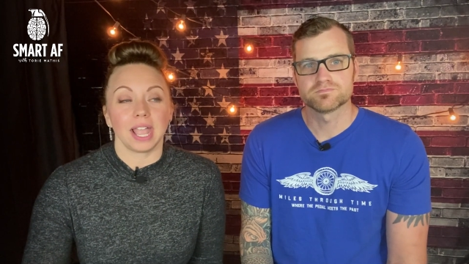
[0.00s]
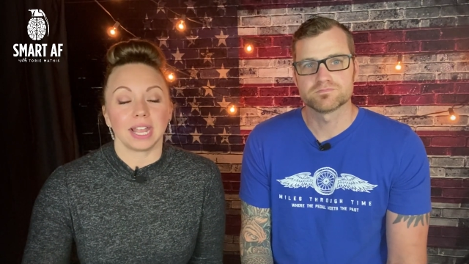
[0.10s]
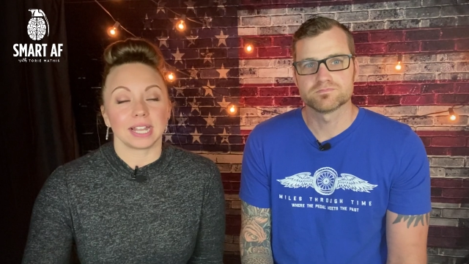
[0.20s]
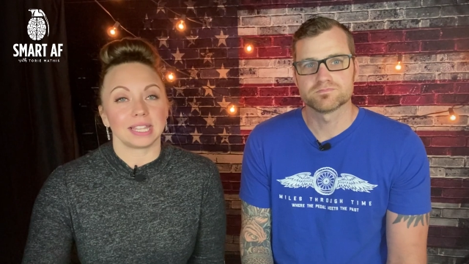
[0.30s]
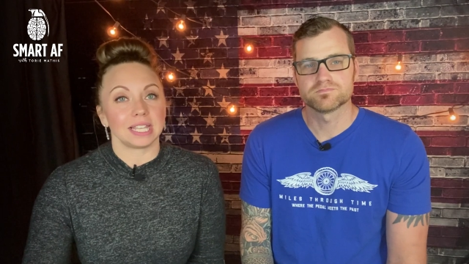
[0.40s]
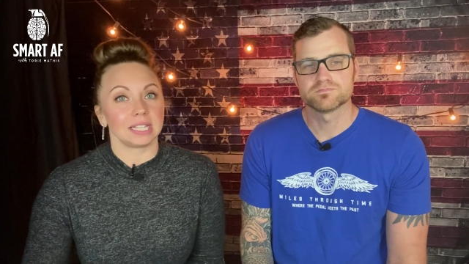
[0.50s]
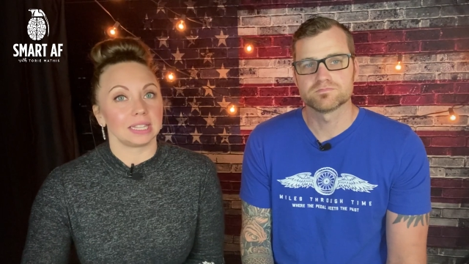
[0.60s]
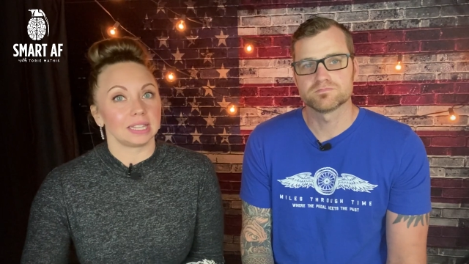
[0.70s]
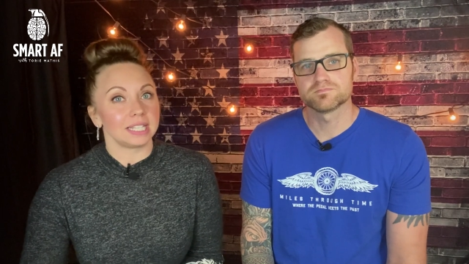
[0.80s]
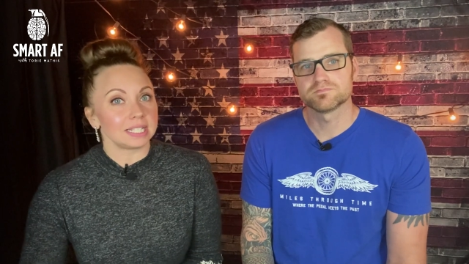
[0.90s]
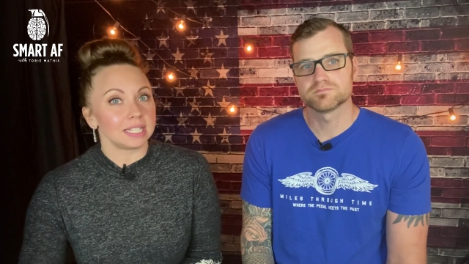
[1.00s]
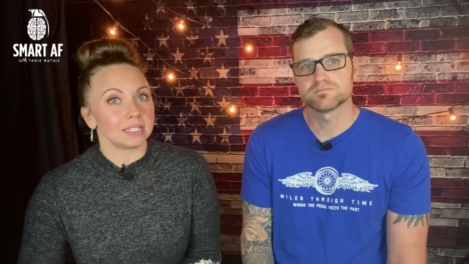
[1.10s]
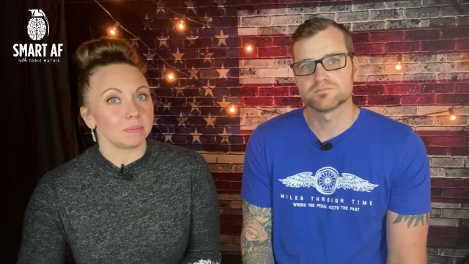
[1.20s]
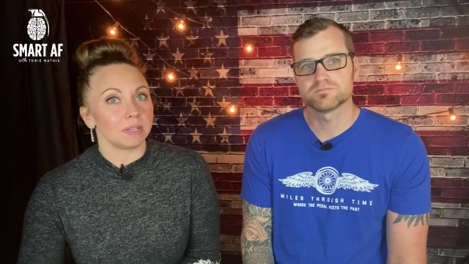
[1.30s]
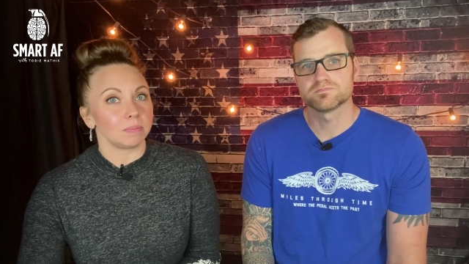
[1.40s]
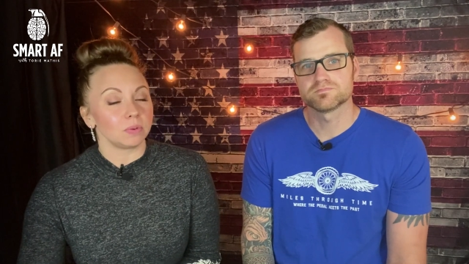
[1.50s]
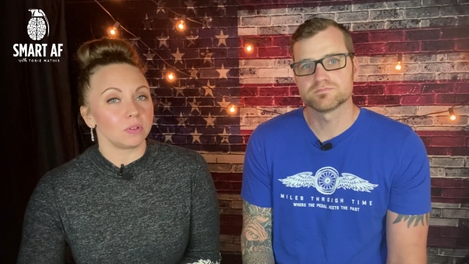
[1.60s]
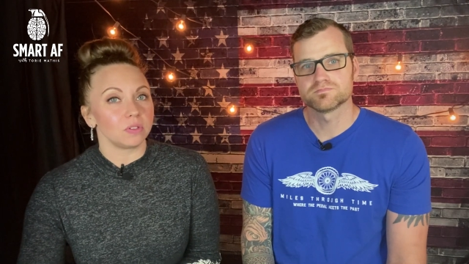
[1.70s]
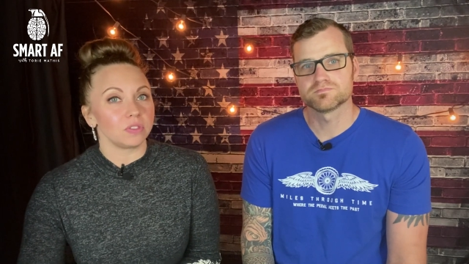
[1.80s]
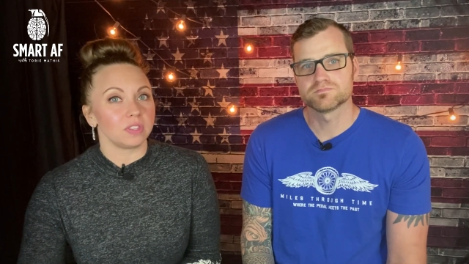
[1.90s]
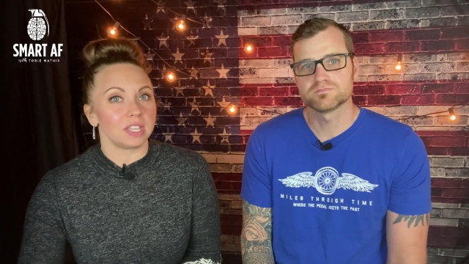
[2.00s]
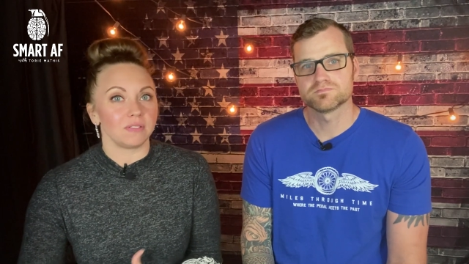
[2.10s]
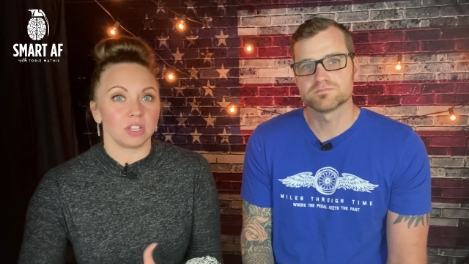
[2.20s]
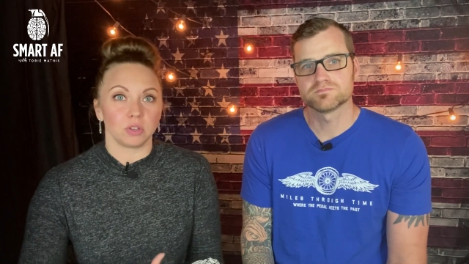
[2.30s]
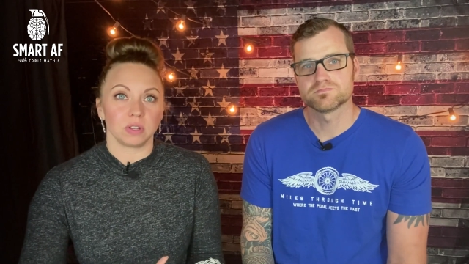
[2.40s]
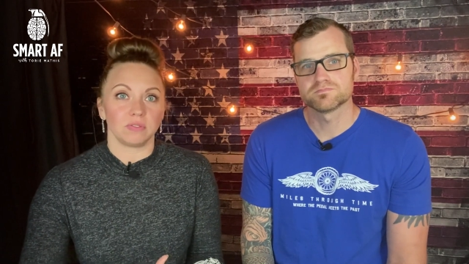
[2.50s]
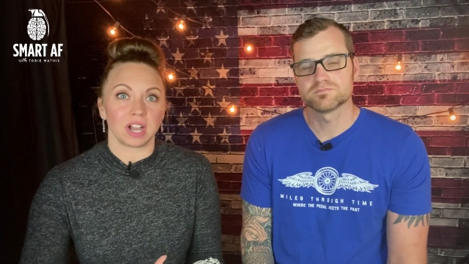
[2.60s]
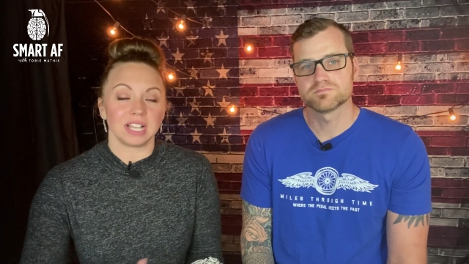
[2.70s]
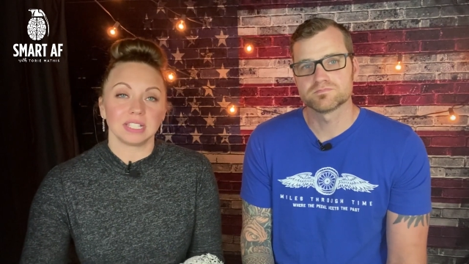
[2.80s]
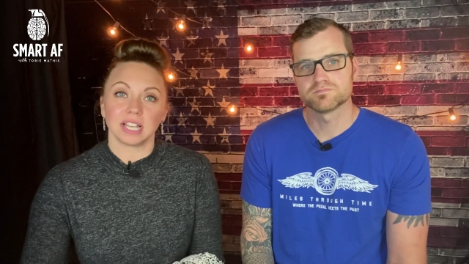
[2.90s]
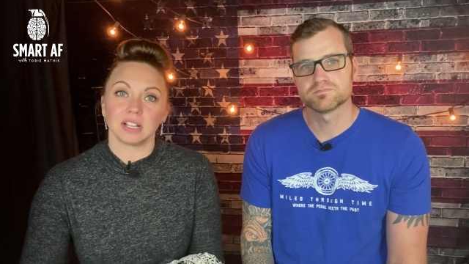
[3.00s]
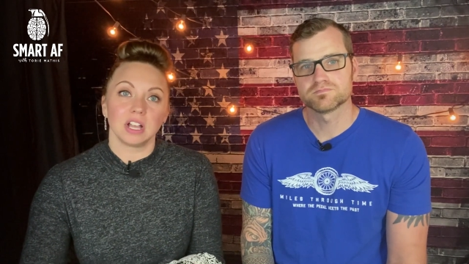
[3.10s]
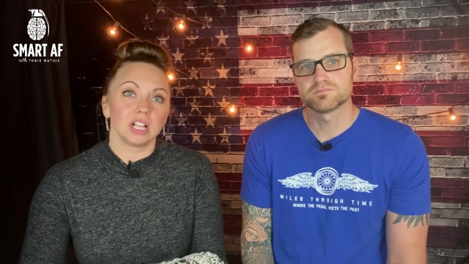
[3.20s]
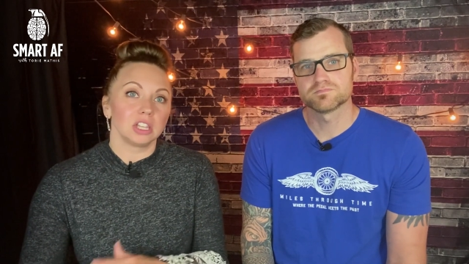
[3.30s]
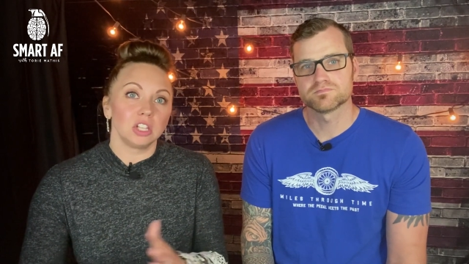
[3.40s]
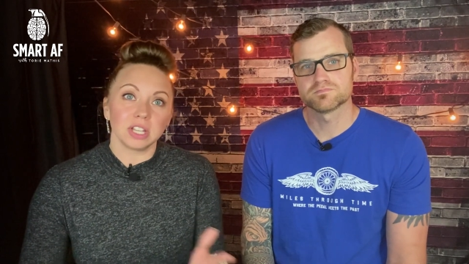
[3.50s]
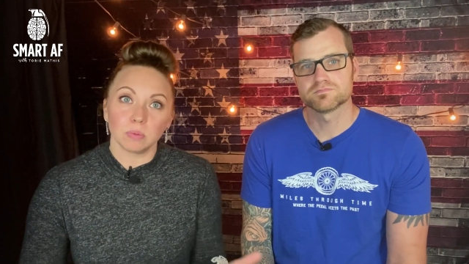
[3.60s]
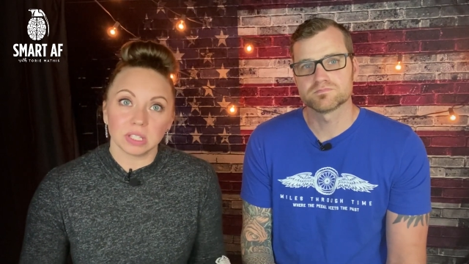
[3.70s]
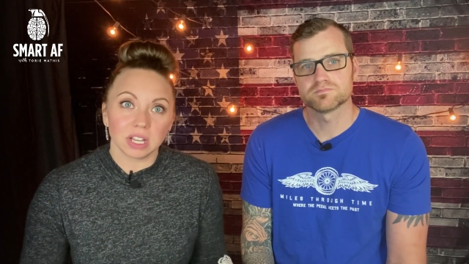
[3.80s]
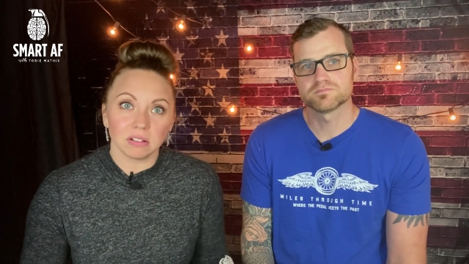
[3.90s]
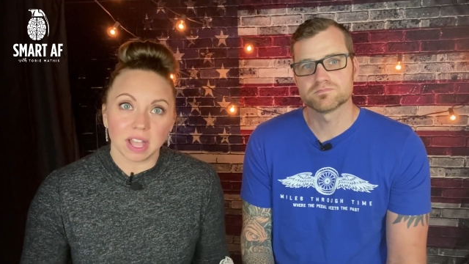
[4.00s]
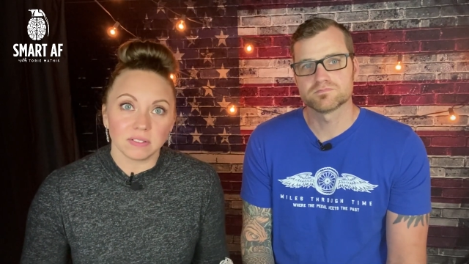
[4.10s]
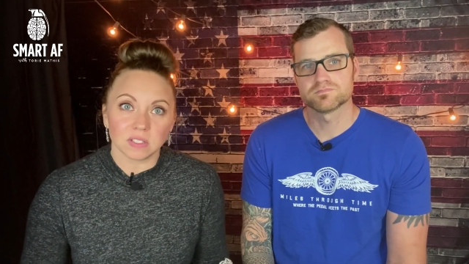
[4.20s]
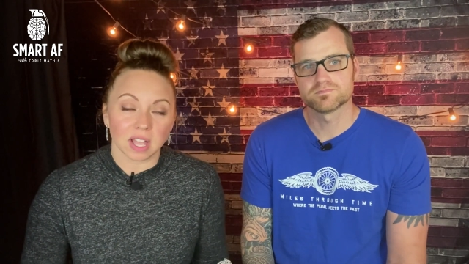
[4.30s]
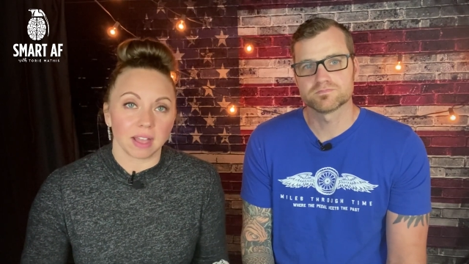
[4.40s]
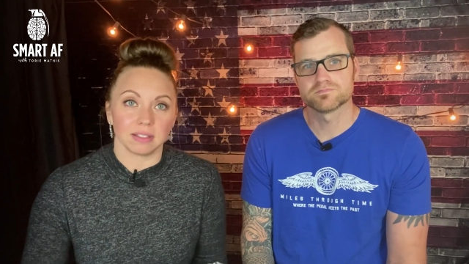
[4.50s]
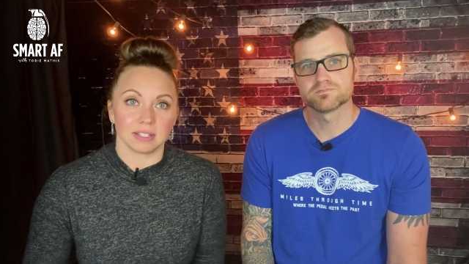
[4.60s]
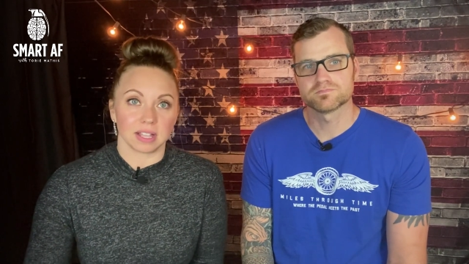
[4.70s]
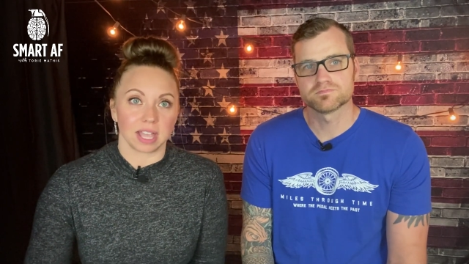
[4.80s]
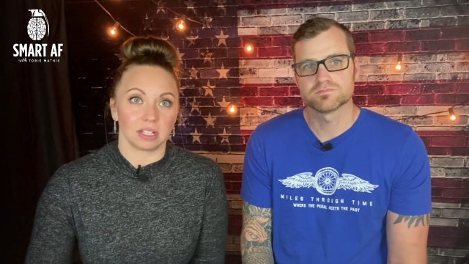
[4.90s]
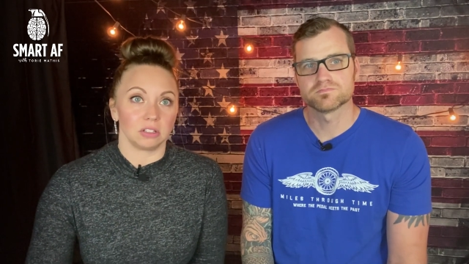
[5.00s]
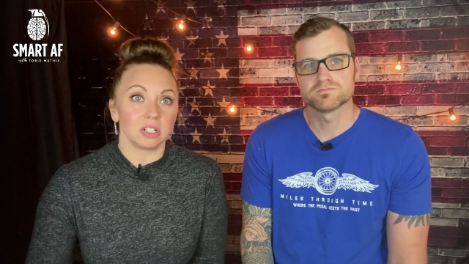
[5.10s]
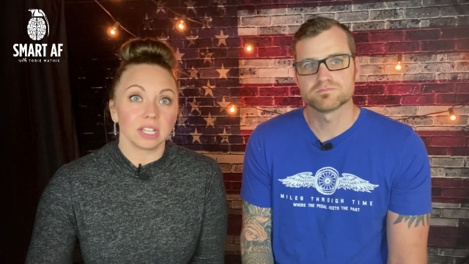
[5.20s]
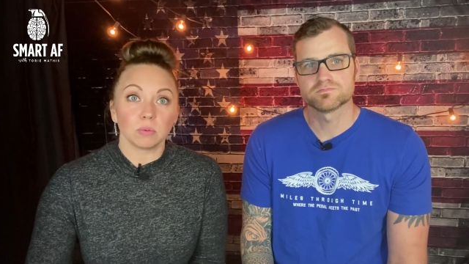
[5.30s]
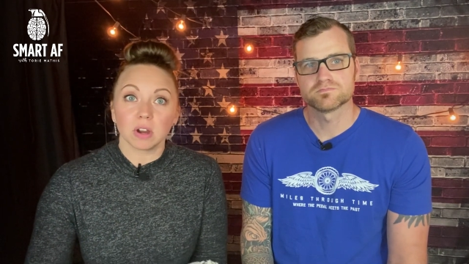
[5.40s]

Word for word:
Speaker 1: And I think listening to people giving you advice, like, look at what their lifestyle is like, look at